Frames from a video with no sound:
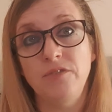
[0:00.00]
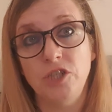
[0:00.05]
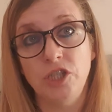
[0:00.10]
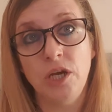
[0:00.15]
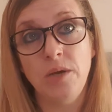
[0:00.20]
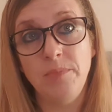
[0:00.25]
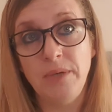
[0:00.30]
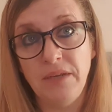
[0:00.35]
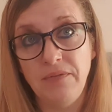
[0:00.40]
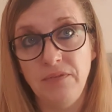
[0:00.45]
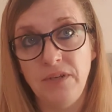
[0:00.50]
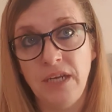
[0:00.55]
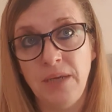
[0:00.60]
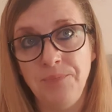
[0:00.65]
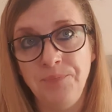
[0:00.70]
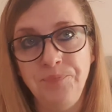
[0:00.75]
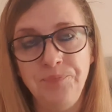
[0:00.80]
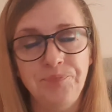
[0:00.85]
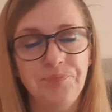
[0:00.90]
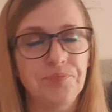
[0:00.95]

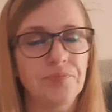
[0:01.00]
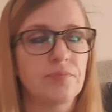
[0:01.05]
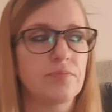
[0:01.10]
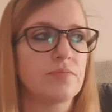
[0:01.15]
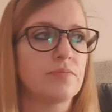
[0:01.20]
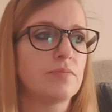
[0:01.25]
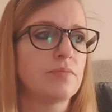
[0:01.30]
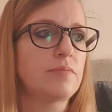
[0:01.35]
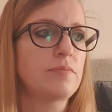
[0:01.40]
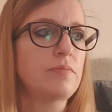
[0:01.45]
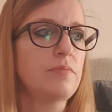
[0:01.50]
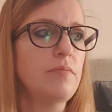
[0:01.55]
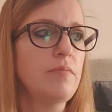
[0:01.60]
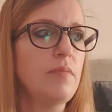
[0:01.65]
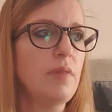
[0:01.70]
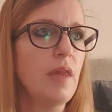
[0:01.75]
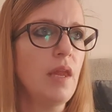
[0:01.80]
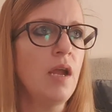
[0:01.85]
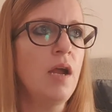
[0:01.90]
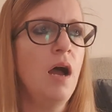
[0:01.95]
shoplifting.
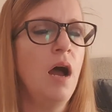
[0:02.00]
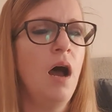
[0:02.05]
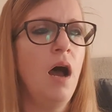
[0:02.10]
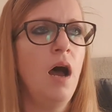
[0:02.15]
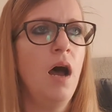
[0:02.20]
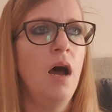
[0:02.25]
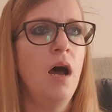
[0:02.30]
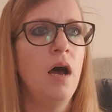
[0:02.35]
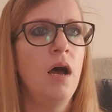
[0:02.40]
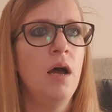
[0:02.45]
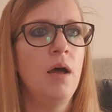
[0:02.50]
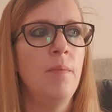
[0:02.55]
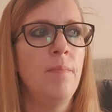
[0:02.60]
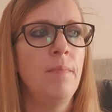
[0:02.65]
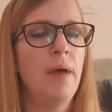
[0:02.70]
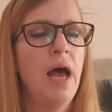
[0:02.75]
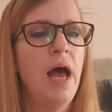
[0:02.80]
And